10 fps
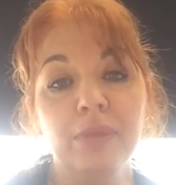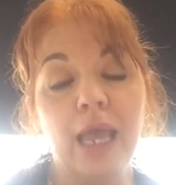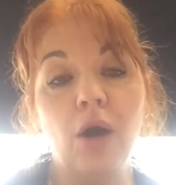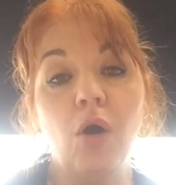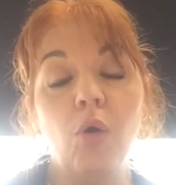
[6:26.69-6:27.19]

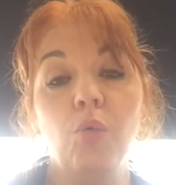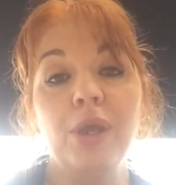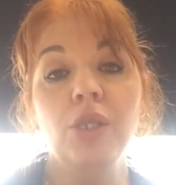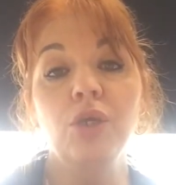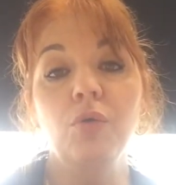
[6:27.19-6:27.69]
or
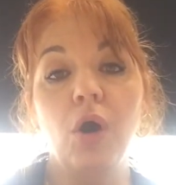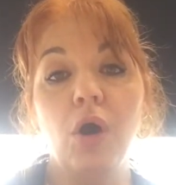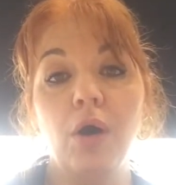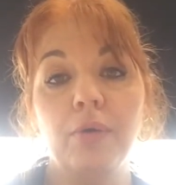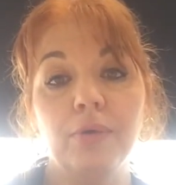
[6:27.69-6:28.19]
when you
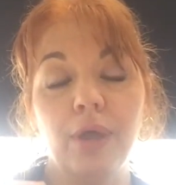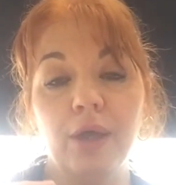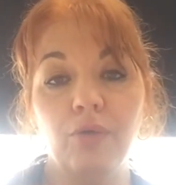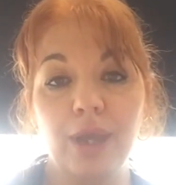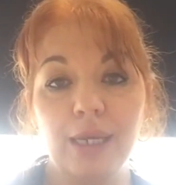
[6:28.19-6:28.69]
are
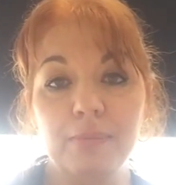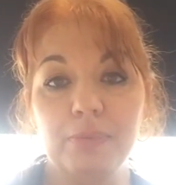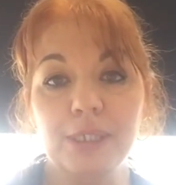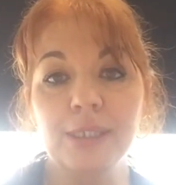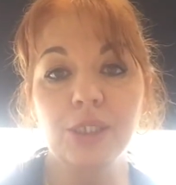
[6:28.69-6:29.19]
creating
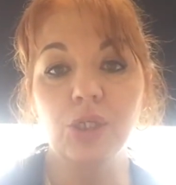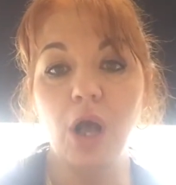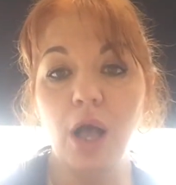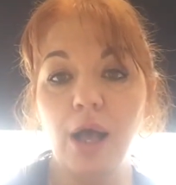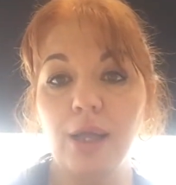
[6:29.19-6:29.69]
business
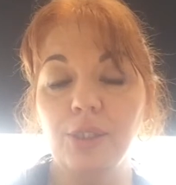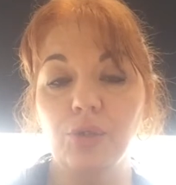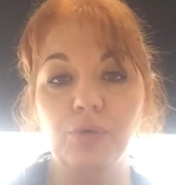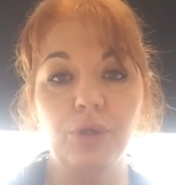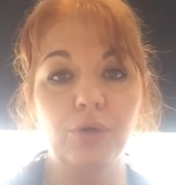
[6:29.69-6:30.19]
cards
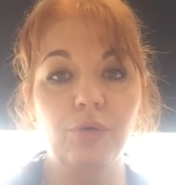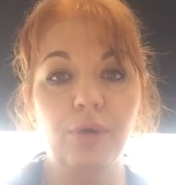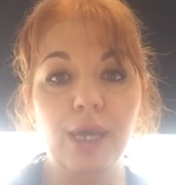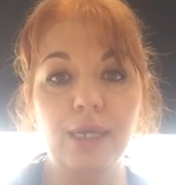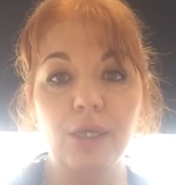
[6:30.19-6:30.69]
or you're
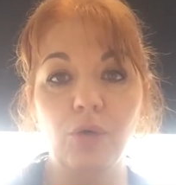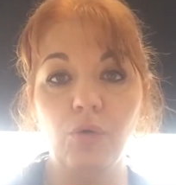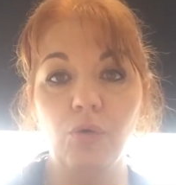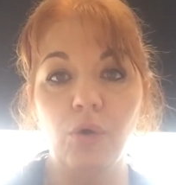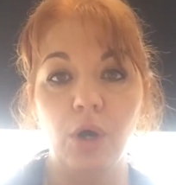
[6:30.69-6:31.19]
creating
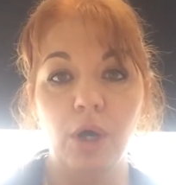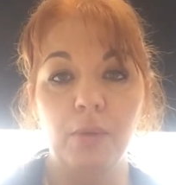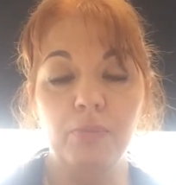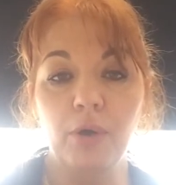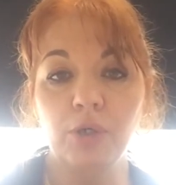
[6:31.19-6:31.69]
your
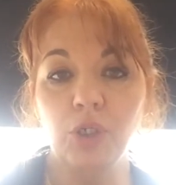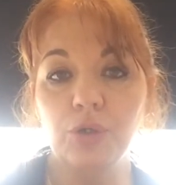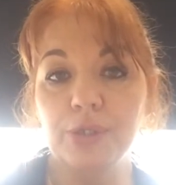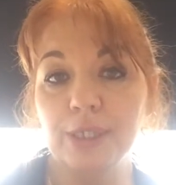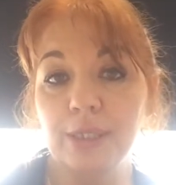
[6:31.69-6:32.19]

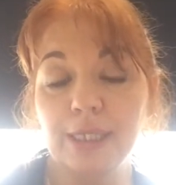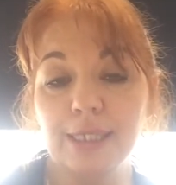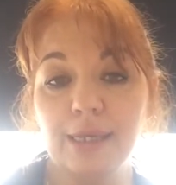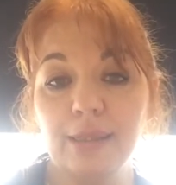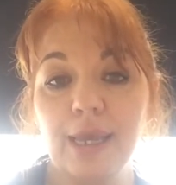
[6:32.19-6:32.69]
brochures and things
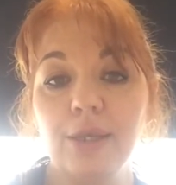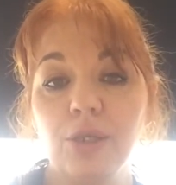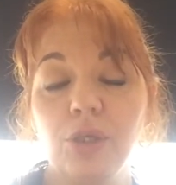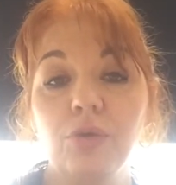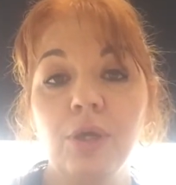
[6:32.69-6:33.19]
like that,
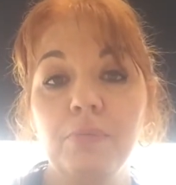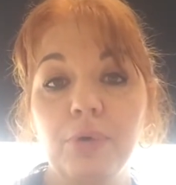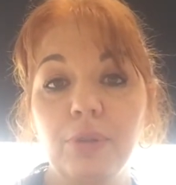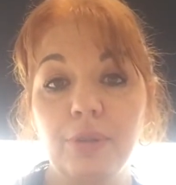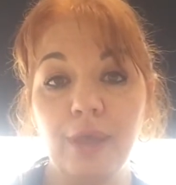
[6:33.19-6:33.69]
you can
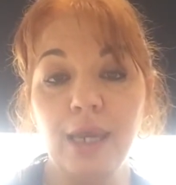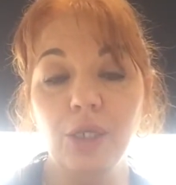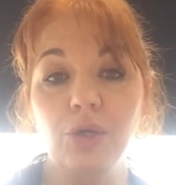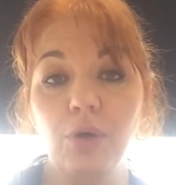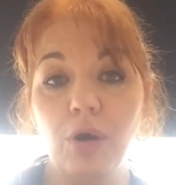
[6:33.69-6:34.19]
put that
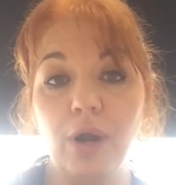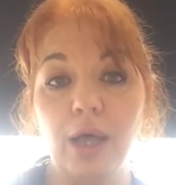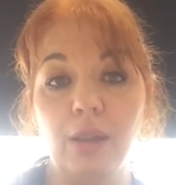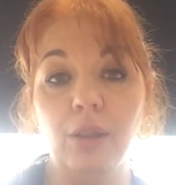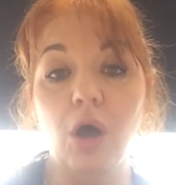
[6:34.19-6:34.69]

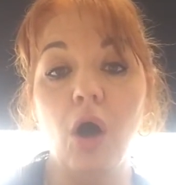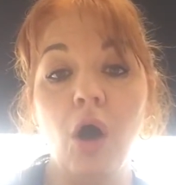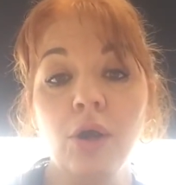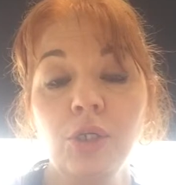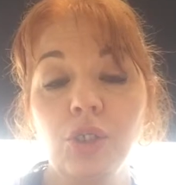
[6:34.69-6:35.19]
URL
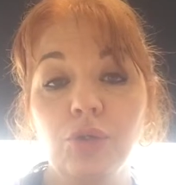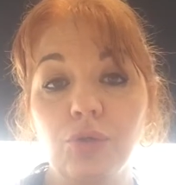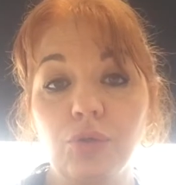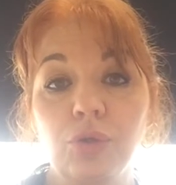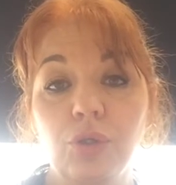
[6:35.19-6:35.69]

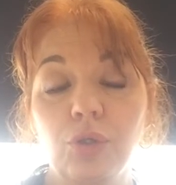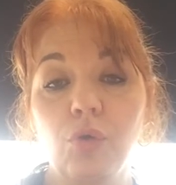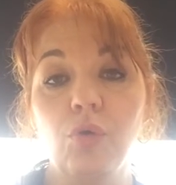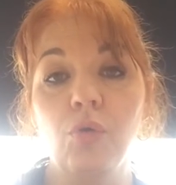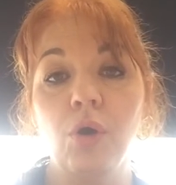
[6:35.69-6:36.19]
onto
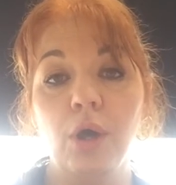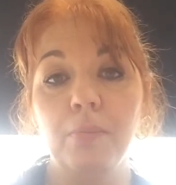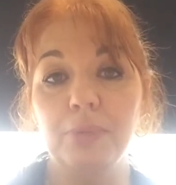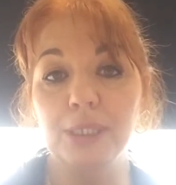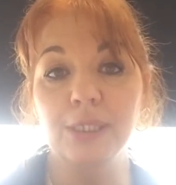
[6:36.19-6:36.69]
your
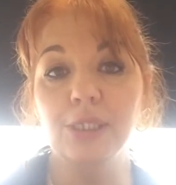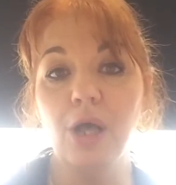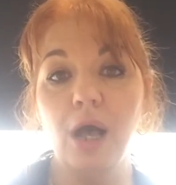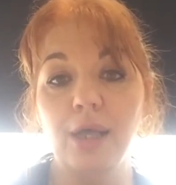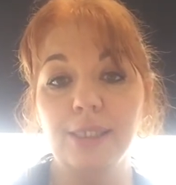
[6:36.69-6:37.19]
business
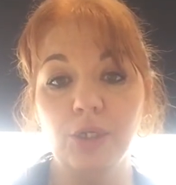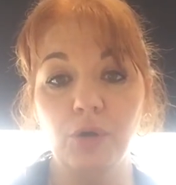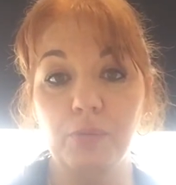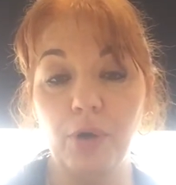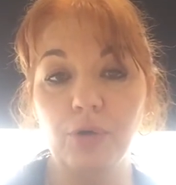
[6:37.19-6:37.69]
cards and
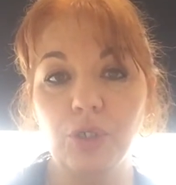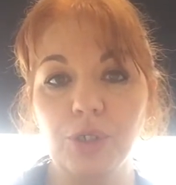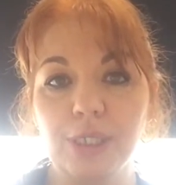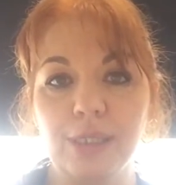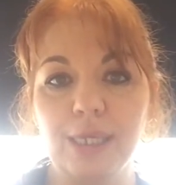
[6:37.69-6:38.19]
your
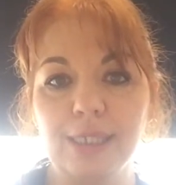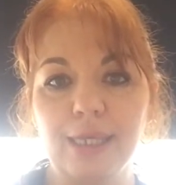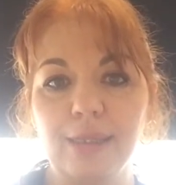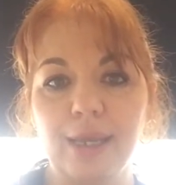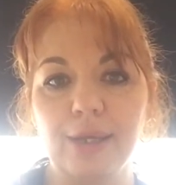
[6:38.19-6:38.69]
brochures and things
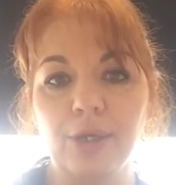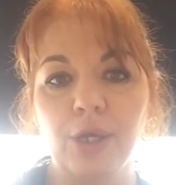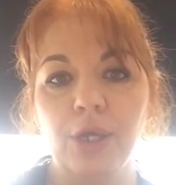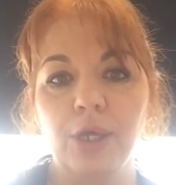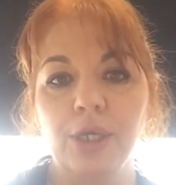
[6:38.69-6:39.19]
like that.
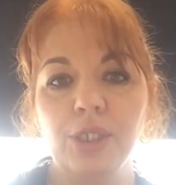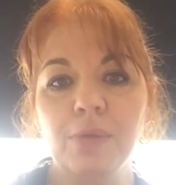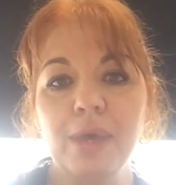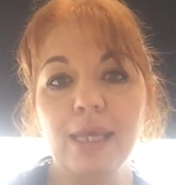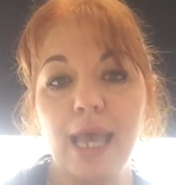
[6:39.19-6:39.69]
So
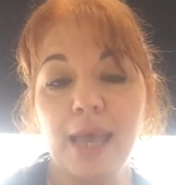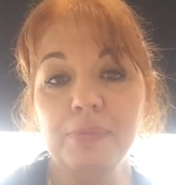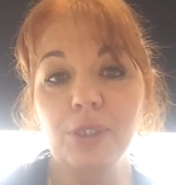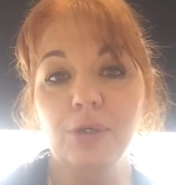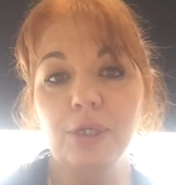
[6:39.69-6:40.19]
make
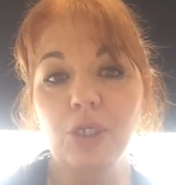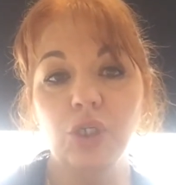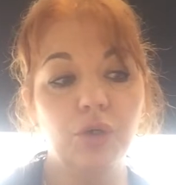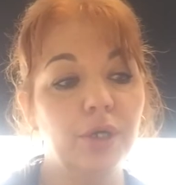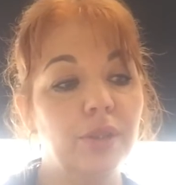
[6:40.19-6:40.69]
absolutely
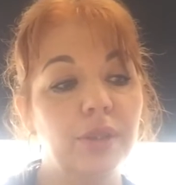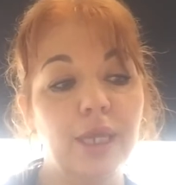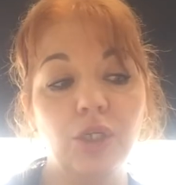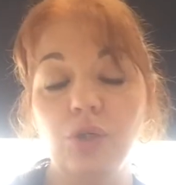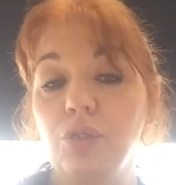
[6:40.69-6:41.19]
sure
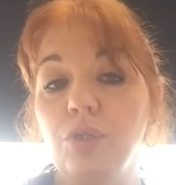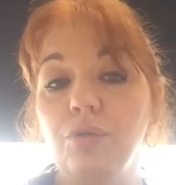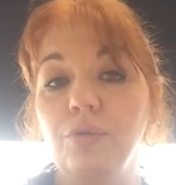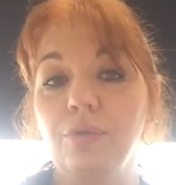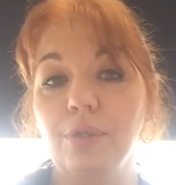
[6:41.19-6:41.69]
that you
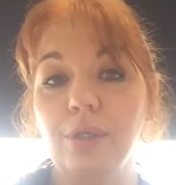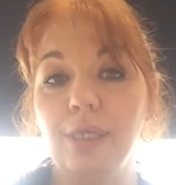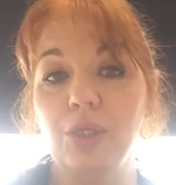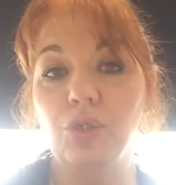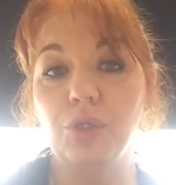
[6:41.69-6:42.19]
do
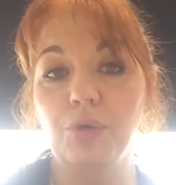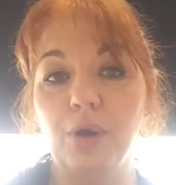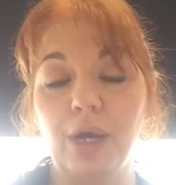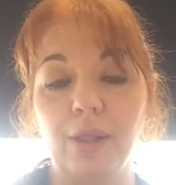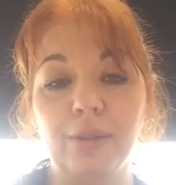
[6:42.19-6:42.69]
get your
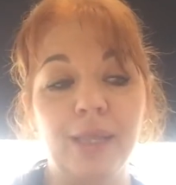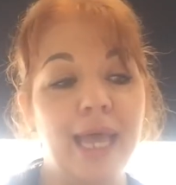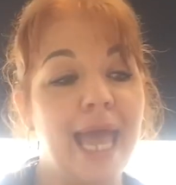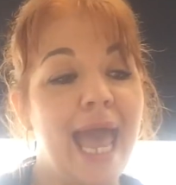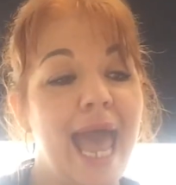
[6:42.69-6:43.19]
URL.
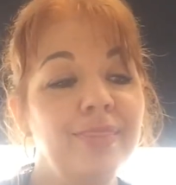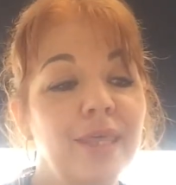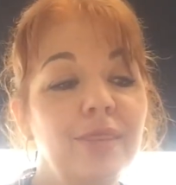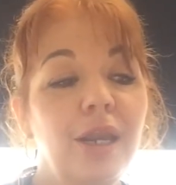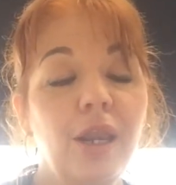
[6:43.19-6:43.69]
And
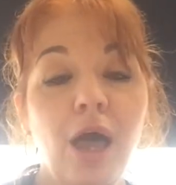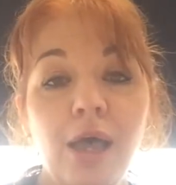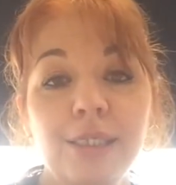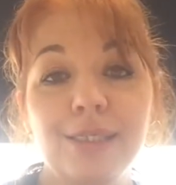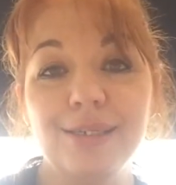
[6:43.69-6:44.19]
then the
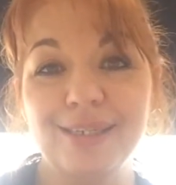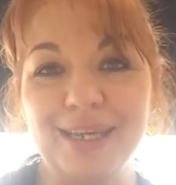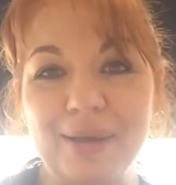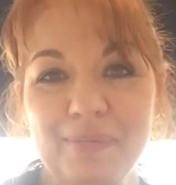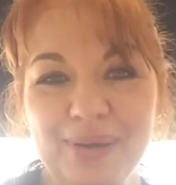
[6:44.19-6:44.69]
last
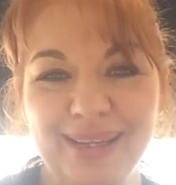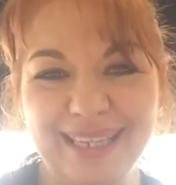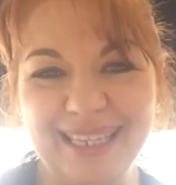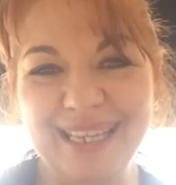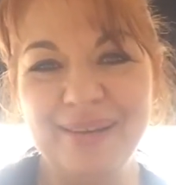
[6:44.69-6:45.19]
tip,
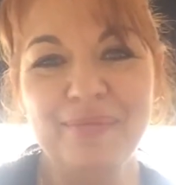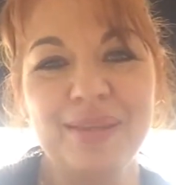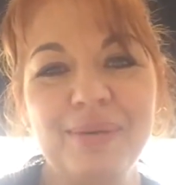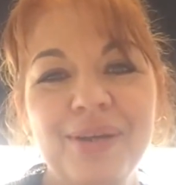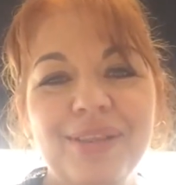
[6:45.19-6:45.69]

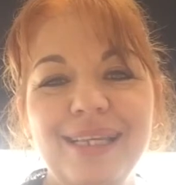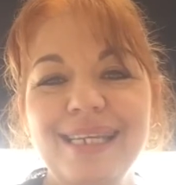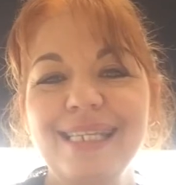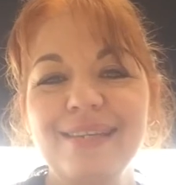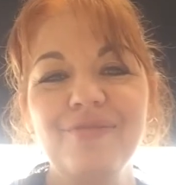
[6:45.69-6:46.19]
but not the
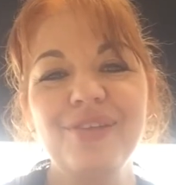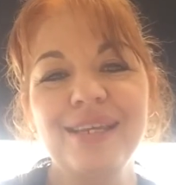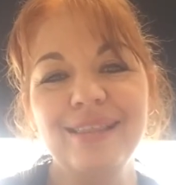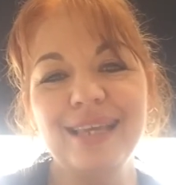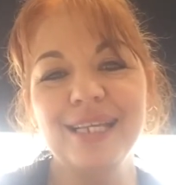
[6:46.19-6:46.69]
least, and
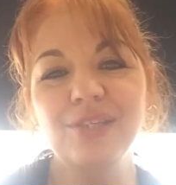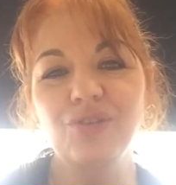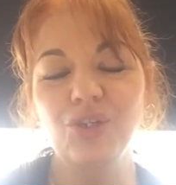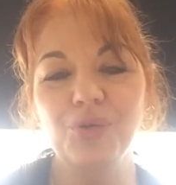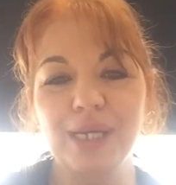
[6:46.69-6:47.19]
Vina, thanks for
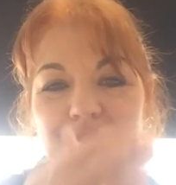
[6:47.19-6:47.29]
joining,